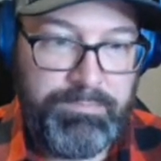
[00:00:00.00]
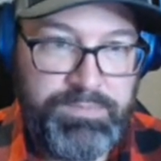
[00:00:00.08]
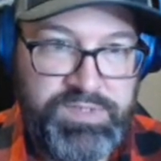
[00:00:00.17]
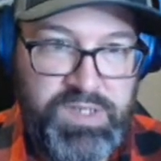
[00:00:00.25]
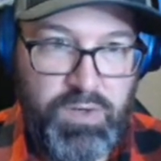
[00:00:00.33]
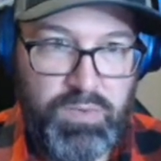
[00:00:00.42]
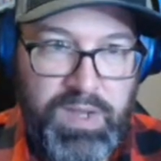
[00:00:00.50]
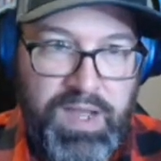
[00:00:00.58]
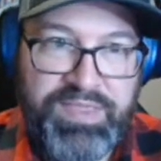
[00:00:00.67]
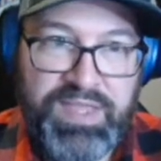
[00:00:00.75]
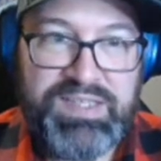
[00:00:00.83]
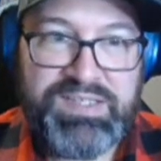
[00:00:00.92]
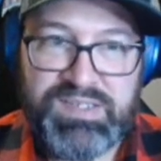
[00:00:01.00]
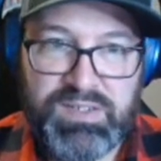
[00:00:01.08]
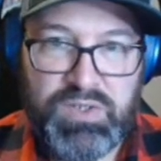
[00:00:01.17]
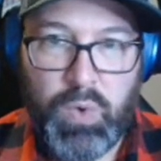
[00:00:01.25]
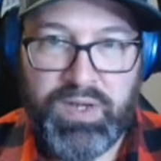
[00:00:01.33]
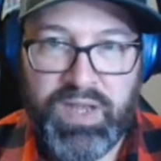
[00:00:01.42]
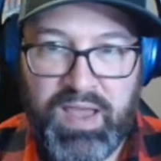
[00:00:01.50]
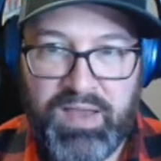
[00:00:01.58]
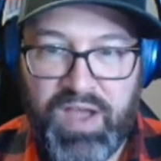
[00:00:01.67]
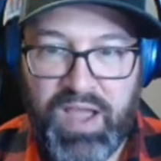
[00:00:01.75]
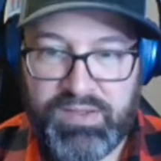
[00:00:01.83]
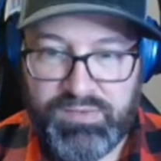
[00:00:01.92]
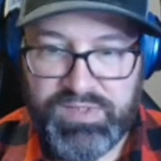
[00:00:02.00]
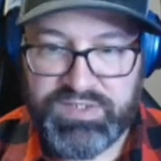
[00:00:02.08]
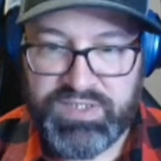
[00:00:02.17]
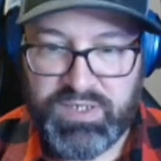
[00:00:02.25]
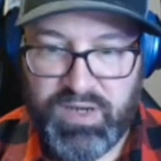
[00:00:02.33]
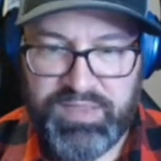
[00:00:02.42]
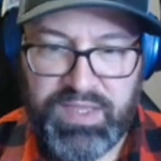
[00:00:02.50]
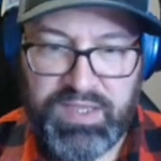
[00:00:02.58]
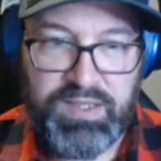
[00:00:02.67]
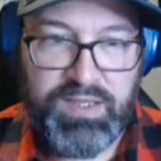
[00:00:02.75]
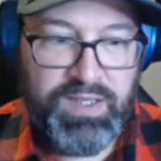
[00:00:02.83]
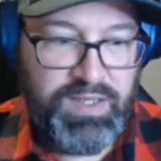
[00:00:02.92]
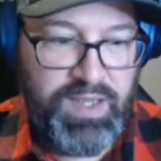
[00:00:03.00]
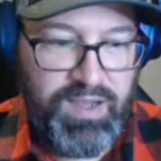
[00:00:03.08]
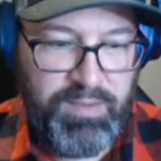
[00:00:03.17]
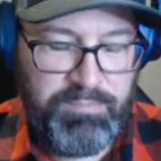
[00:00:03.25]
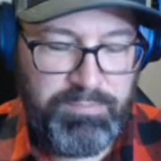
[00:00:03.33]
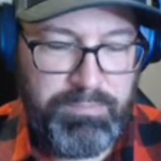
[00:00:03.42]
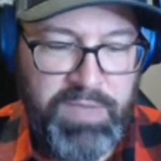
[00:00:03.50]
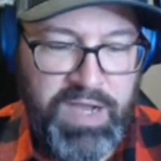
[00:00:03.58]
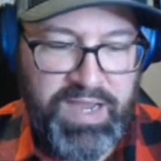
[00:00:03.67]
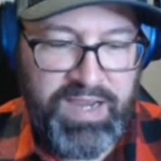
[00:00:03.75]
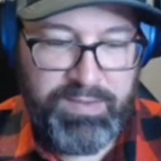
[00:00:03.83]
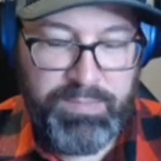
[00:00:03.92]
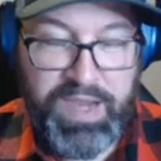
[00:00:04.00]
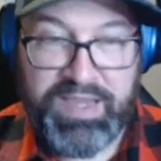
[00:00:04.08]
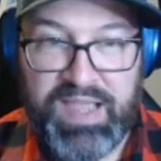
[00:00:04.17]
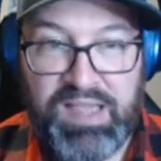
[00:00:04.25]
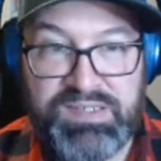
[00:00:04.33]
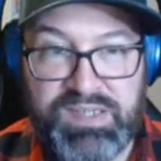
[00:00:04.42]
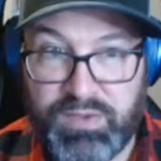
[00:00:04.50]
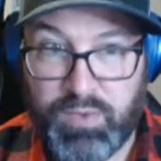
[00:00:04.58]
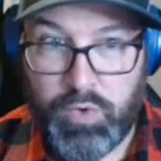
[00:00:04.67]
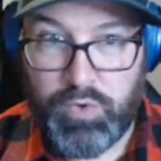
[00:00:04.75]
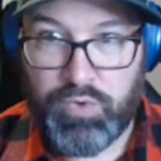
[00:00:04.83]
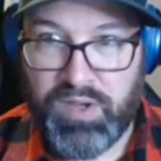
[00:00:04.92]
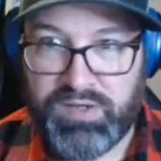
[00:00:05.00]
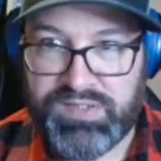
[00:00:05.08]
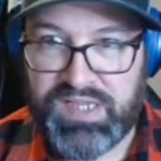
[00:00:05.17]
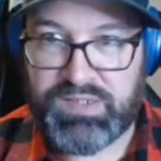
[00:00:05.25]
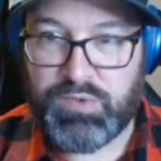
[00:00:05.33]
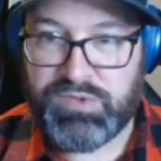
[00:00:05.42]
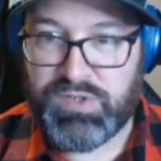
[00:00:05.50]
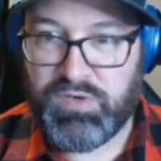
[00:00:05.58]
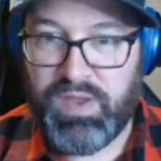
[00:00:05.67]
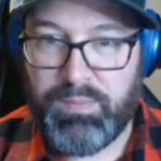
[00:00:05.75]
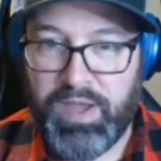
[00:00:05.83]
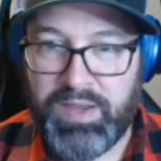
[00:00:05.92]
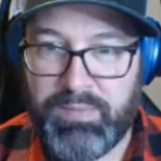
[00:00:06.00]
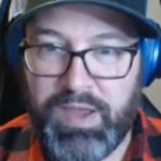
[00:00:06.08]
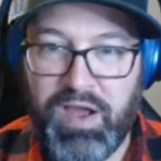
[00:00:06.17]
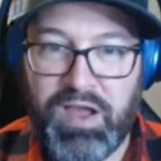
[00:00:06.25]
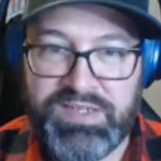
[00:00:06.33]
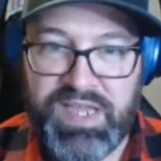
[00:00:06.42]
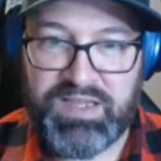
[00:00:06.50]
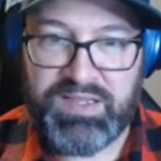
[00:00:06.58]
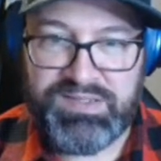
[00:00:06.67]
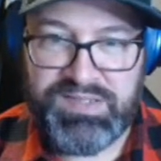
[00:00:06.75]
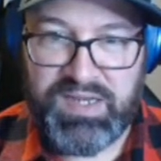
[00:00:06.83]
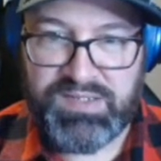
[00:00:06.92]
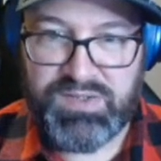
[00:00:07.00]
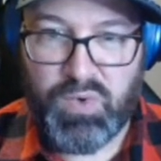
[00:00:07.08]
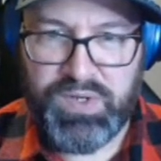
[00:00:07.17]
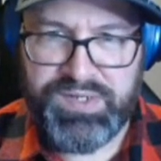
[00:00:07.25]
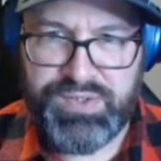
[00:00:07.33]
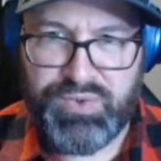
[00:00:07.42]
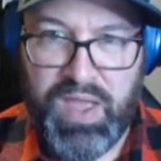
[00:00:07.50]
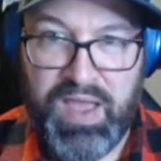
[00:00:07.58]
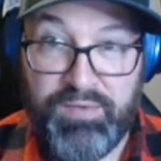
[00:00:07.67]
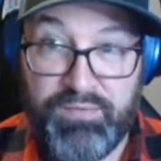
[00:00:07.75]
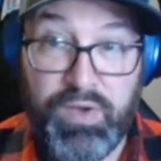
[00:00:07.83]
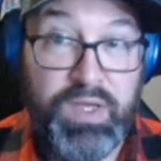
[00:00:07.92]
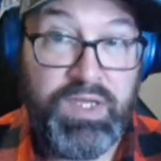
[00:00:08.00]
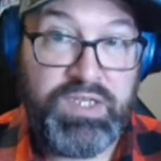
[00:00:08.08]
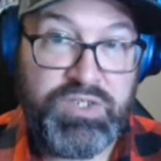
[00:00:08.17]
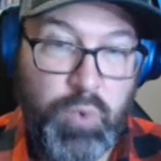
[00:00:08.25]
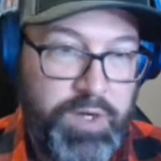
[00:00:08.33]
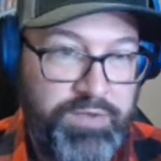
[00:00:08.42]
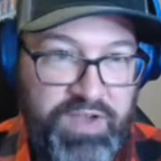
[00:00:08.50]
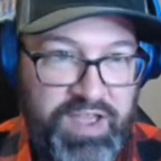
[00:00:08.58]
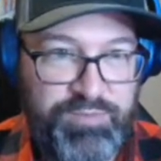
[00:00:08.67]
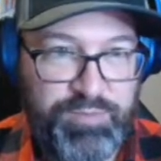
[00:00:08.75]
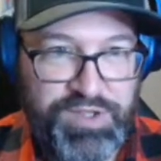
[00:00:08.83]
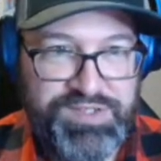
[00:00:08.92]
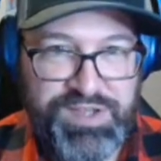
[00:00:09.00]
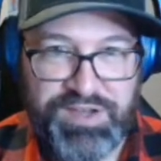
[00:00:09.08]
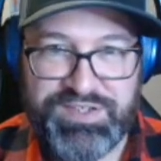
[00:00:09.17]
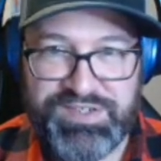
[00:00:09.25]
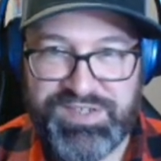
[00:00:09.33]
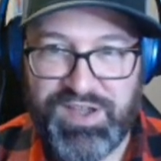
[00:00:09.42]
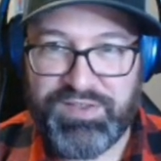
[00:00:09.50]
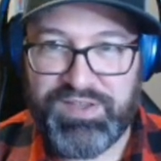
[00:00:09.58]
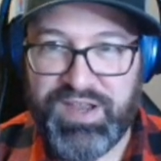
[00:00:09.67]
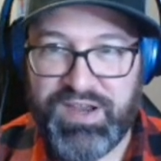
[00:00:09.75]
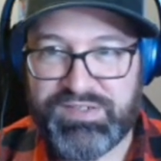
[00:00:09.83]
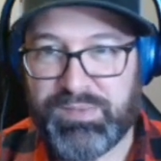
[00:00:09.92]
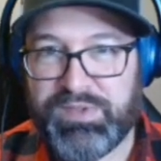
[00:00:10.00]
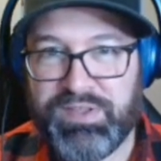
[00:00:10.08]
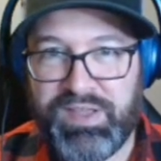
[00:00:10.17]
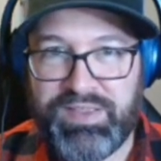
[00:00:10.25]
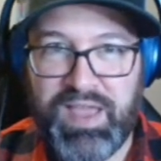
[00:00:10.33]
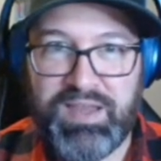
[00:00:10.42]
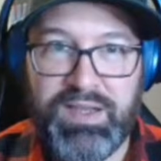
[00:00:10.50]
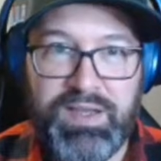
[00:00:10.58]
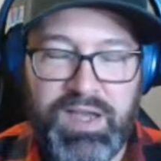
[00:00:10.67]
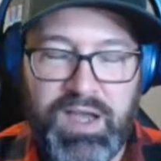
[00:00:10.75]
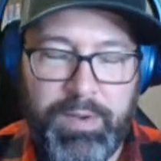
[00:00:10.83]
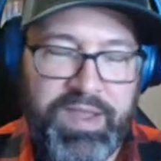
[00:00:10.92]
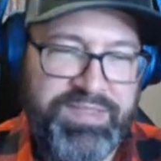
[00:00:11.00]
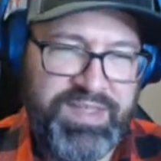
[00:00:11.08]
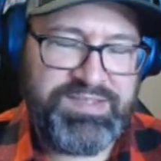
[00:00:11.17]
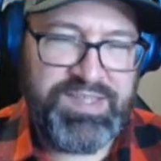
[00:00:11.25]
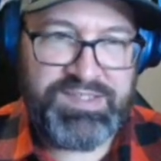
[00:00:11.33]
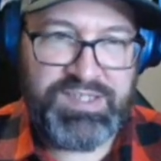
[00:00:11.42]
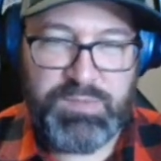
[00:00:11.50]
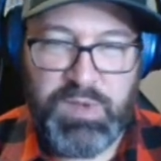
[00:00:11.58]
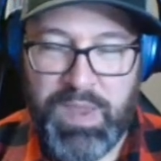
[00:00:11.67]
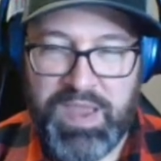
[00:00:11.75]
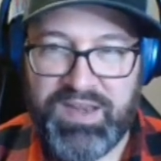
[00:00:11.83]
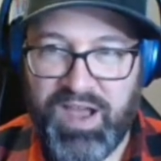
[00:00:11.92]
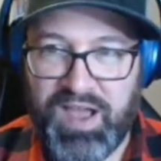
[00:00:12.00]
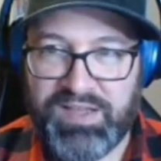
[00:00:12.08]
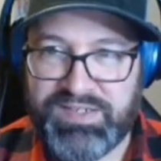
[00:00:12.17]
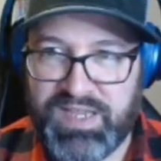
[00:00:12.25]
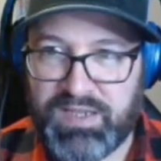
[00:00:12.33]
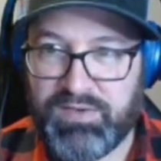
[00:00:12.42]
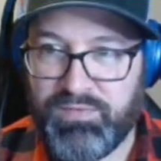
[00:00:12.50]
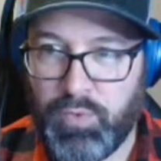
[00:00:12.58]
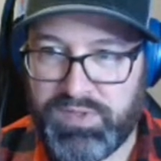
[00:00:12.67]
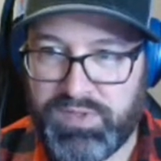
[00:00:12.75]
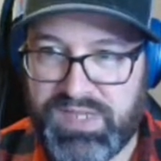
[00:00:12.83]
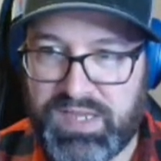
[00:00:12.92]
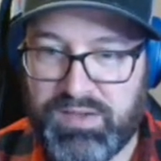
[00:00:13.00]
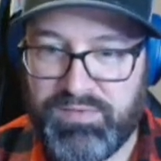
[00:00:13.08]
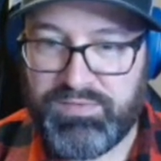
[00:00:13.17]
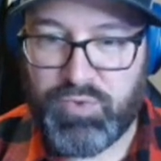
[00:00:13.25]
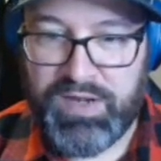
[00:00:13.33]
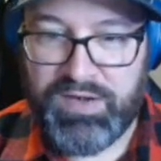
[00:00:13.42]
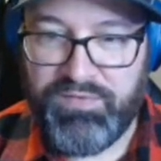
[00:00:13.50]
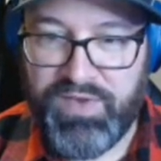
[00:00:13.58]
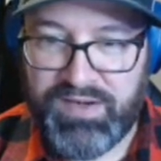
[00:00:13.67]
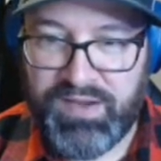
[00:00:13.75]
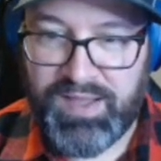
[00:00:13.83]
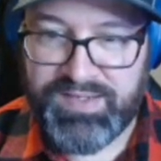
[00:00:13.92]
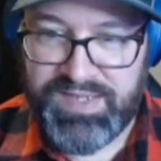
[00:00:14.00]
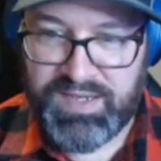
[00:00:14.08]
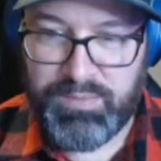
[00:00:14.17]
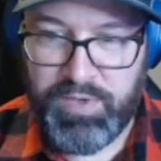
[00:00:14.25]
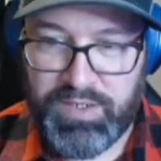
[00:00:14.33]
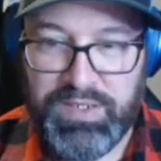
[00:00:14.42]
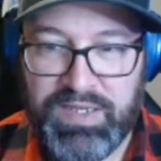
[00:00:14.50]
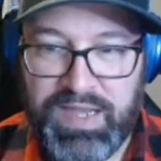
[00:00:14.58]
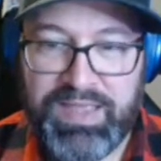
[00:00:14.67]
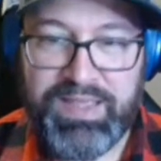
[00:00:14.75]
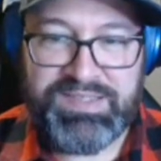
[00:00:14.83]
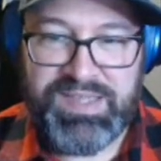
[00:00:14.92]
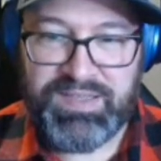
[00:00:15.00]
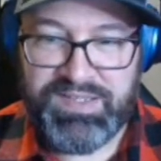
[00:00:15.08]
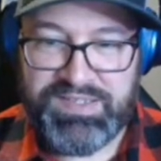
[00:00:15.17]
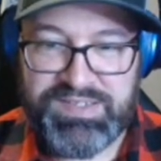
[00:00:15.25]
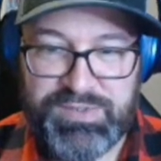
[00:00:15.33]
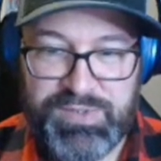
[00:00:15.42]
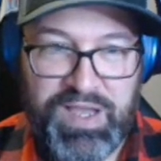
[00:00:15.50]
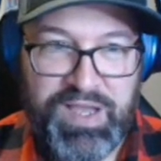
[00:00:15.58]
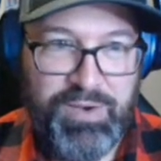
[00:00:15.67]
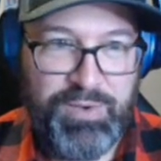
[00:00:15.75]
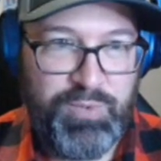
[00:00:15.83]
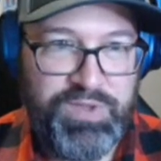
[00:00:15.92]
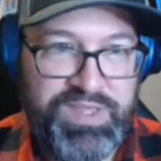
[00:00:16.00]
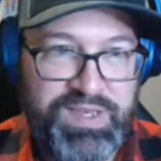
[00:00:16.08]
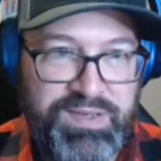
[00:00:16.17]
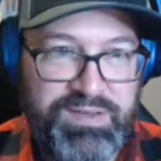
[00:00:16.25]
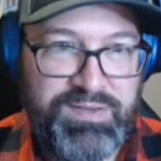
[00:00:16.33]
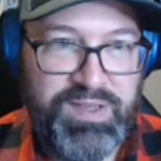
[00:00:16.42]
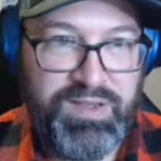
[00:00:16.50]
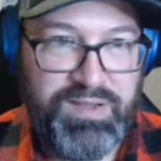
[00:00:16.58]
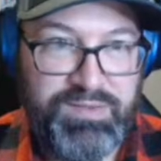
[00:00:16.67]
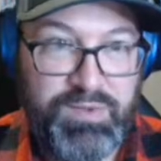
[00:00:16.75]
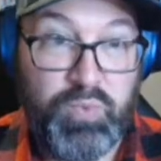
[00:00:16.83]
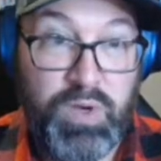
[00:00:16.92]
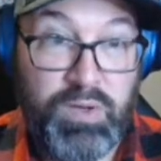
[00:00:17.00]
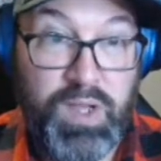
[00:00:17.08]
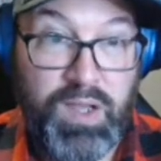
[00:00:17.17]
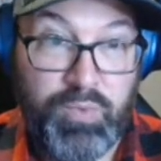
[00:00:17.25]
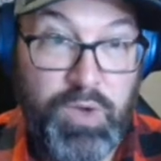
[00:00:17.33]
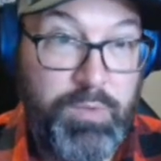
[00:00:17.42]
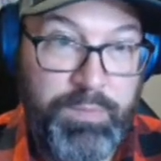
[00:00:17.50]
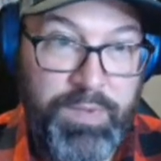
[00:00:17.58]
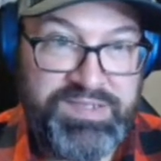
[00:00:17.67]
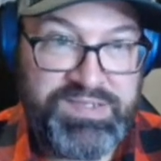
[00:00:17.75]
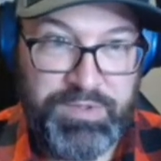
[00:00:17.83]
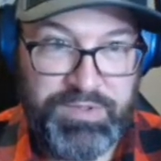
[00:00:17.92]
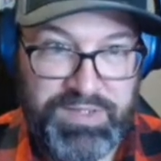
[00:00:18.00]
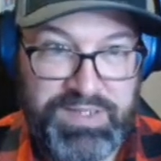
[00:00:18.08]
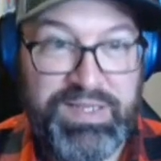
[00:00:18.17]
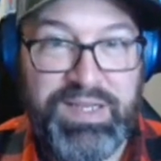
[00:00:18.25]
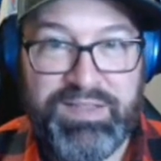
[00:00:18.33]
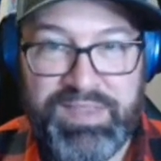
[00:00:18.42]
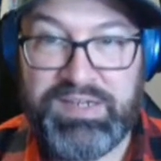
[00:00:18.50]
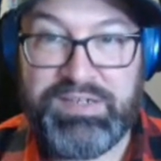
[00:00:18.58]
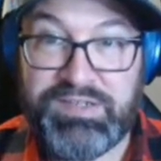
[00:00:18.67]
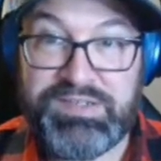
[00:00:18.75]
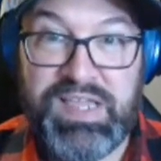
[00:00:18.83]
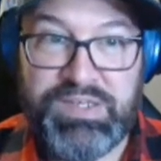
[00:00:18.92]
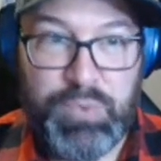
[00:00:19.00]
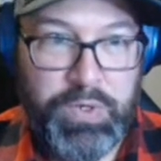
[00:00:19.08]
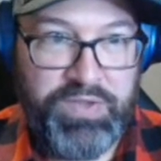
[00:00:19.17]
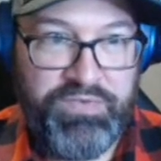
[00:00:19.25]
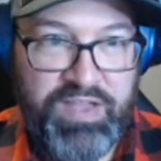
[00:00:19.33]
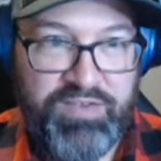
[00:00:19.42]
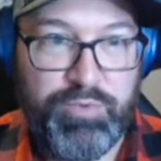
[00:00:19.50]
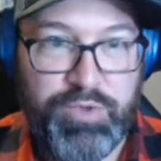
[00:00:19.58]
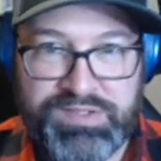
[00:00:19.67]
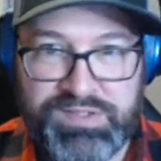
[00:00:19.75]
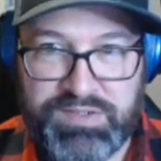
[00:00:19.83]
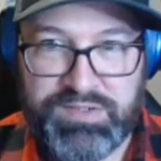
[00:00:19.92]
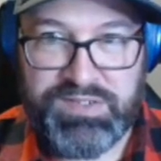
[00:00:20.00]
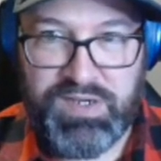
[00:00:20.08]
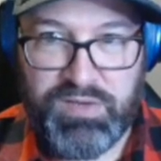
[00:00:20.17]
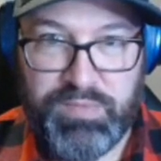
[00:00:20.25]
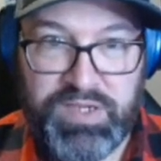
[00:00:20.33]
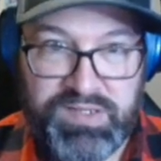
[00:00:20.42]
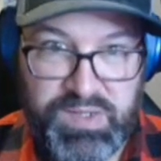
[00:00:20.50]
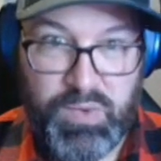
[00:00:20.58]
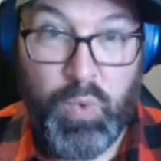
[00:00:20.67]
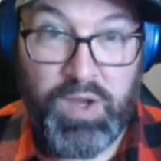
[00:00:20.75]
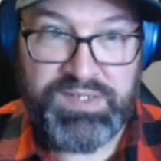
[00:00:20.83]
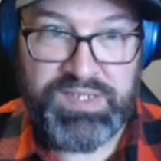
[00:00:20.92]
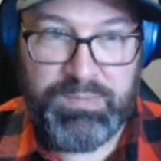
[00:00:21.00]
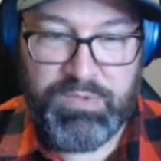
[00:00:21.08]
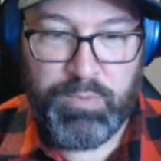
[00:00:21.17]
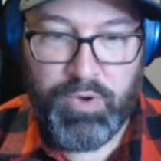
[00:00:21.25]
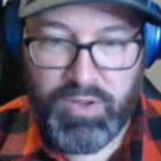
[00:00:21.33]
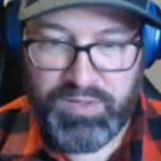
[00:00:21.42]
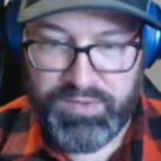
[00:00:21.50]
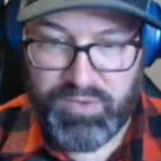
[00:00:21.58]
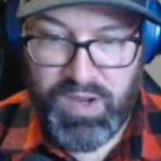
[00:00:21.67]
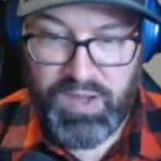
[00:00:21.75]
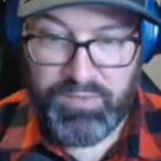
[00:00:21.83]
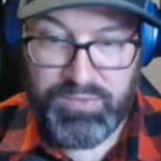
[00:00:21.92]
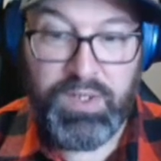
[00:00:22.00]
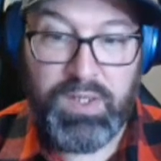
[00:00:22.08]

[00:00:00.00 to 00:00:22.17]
So I think he's going to have high usage here. I think my guess on the Roto-Grinders expert survey, my hot take is that he's going to have 25 plus touches on the day or something like that. Again, that's just me making a hot take for the sake of trying to find a hot take, but I think it's at least within the realm of possibility that he does get 25 plus touches here because they want to keep the ball on the ground.